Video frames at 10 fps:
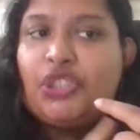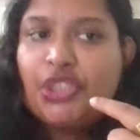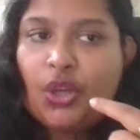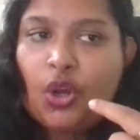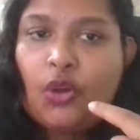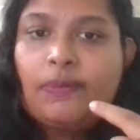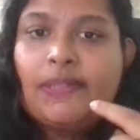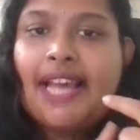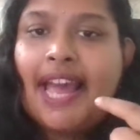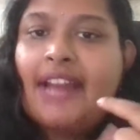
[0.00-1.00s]

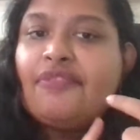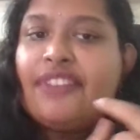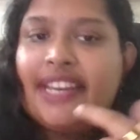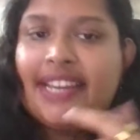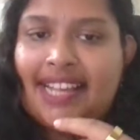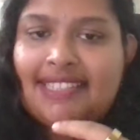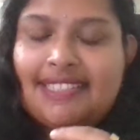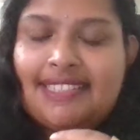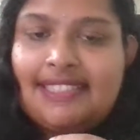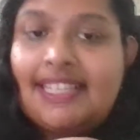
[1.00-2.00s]
shops and
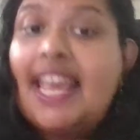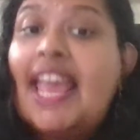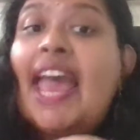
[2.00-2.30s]
freelancers,